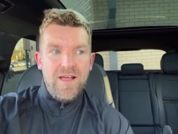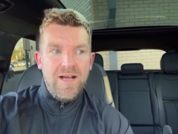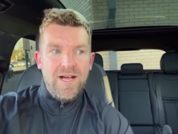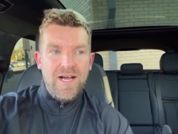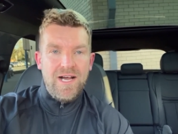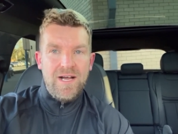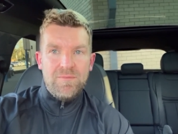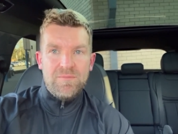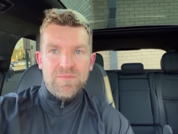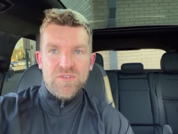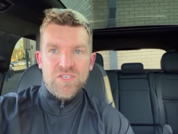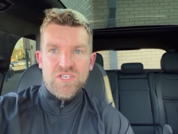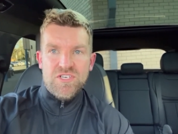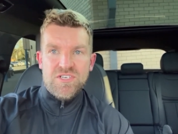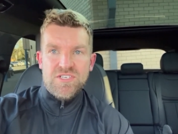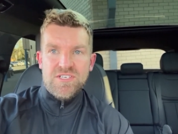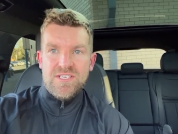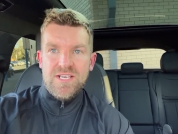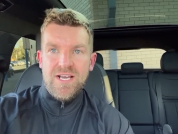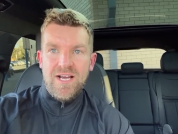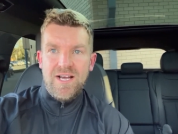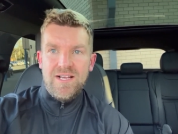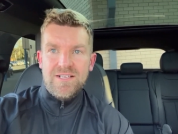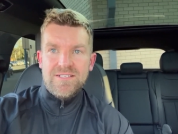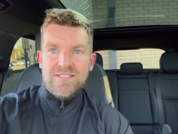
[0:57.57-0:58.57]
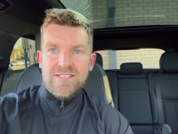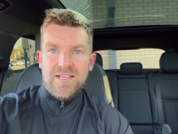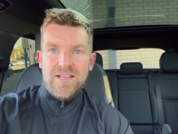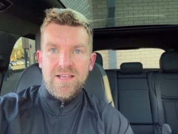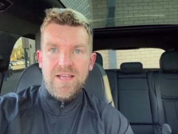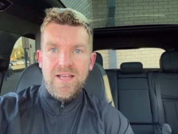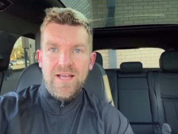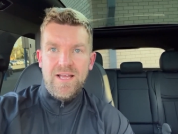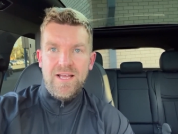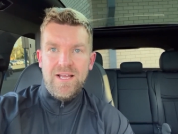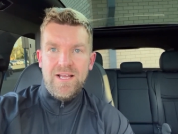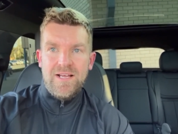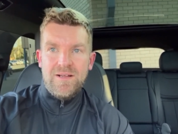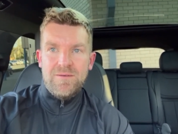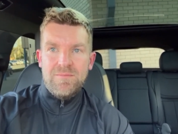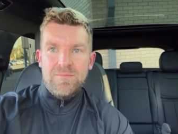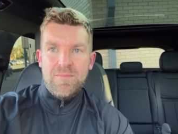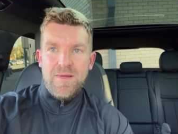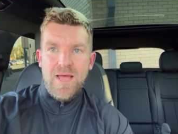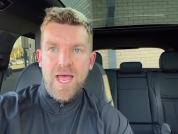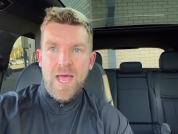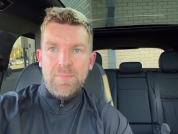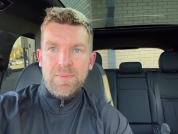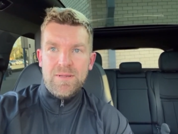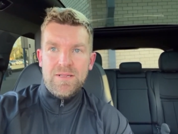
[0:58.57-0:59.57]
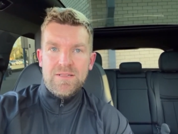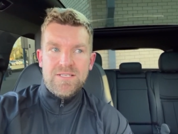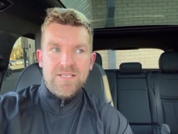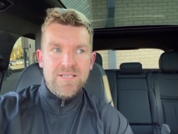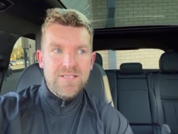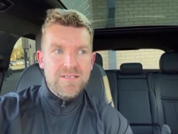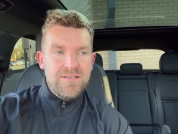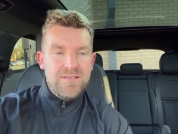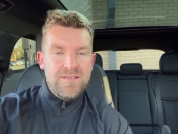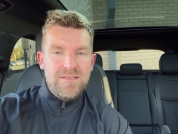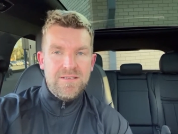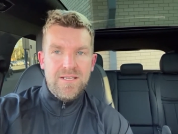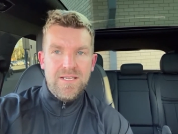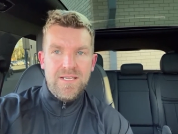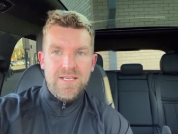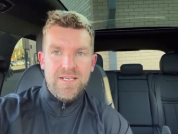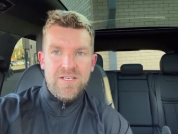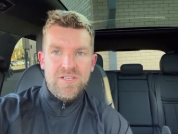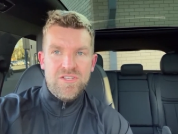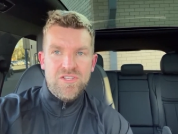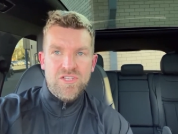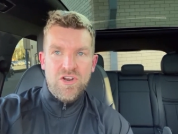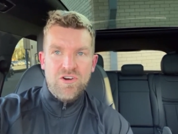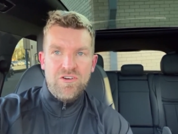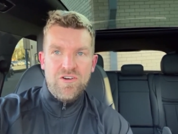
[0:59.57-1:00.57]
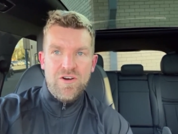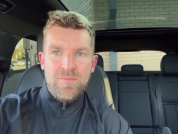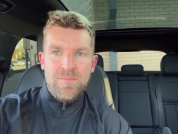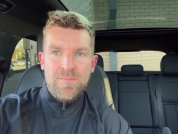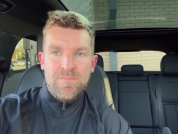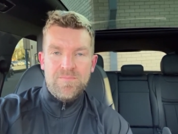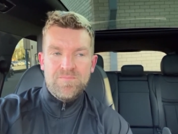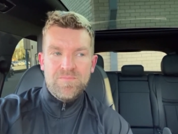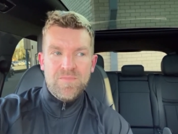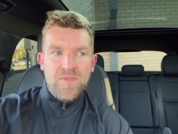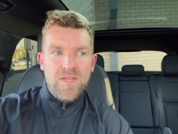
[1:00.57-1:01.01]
I'm just at Eppleton in Durham